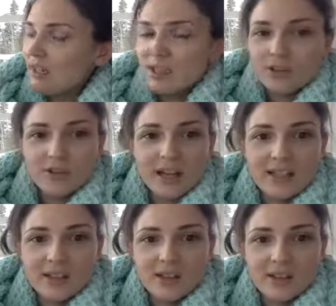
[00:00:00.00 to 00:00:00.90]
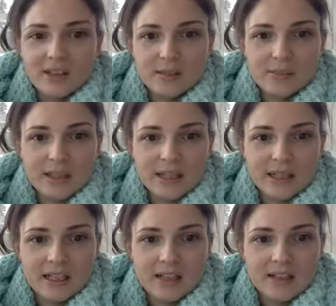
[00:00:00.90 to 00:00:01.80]
So that's going to
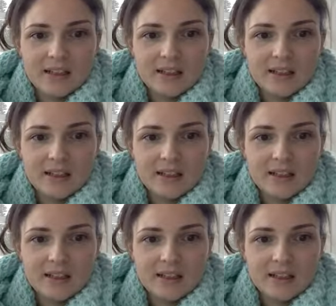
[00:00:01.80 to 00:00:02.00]
be